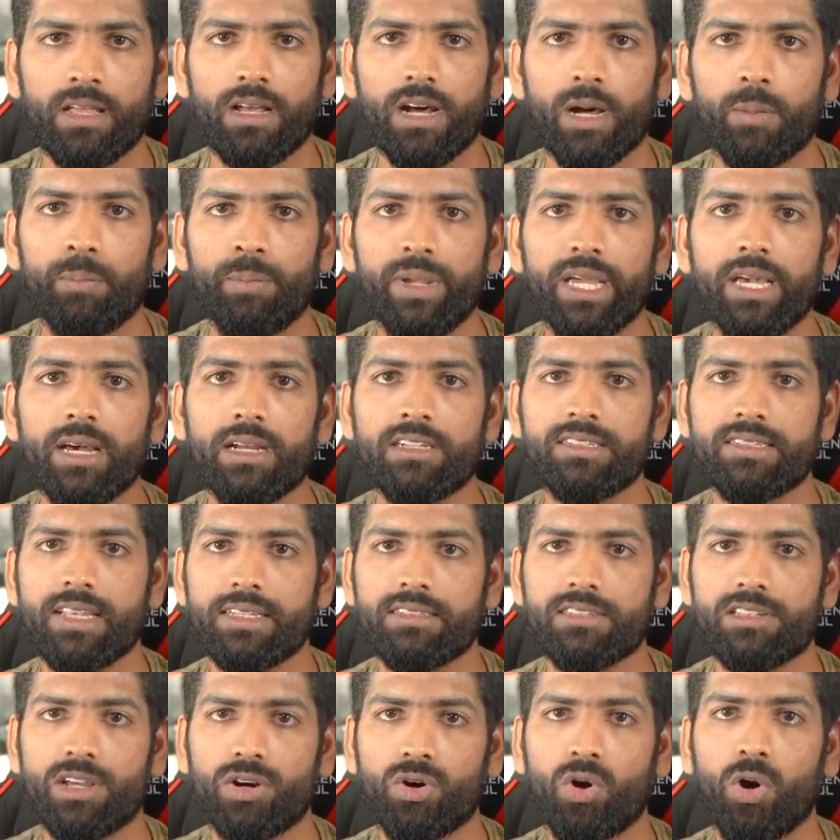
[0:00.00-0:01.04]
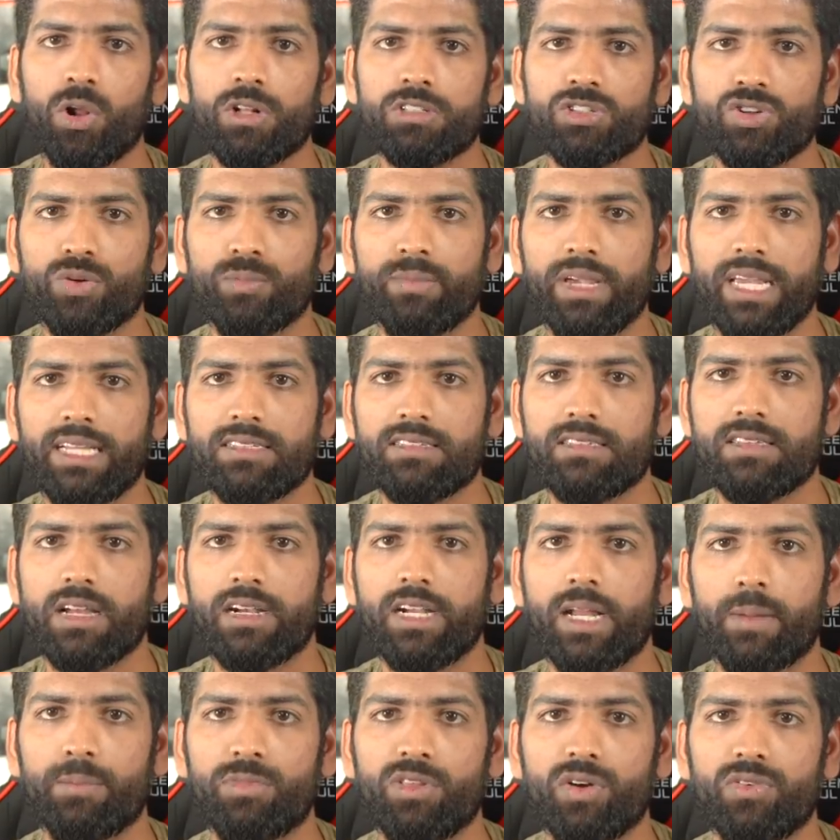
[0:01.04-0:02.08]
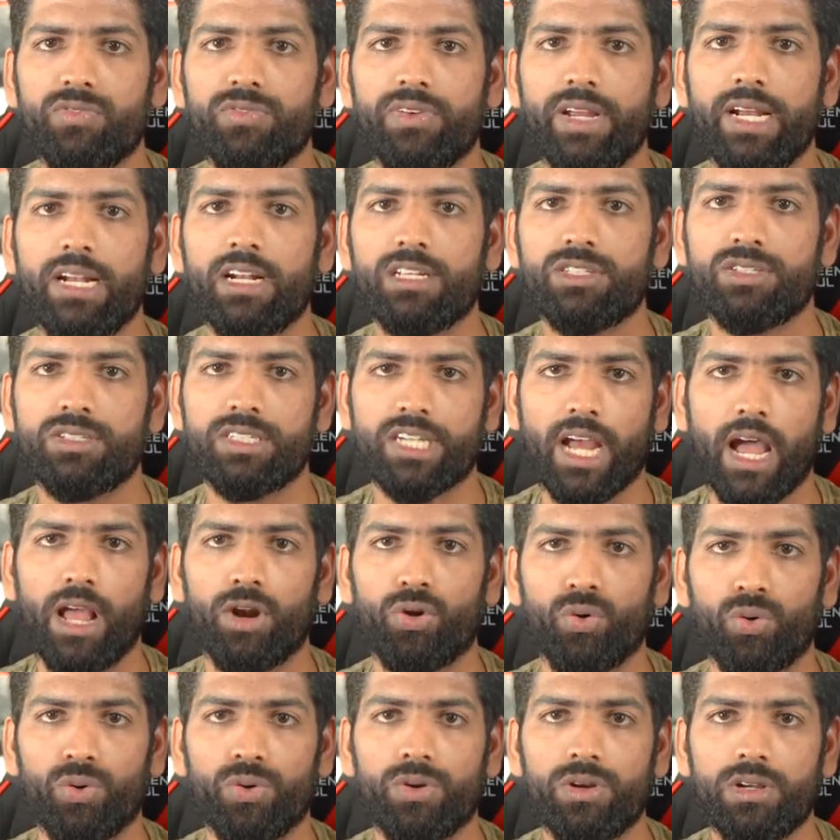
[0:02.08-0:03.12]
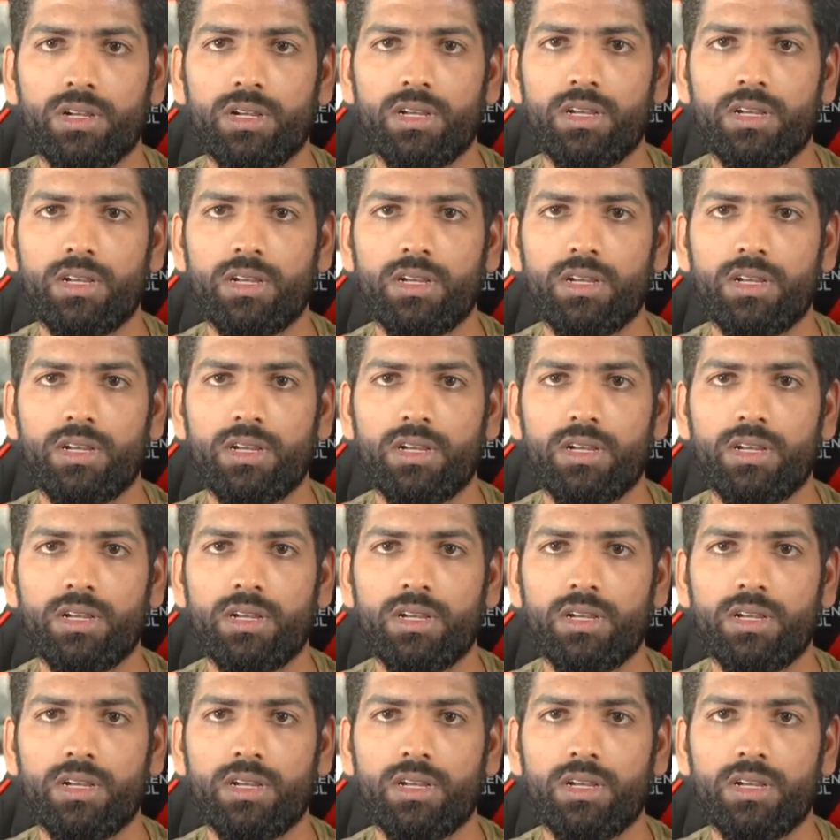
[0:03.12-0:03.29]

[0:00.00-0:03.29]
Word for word: A bigger sensor also means the depth of field is shallow.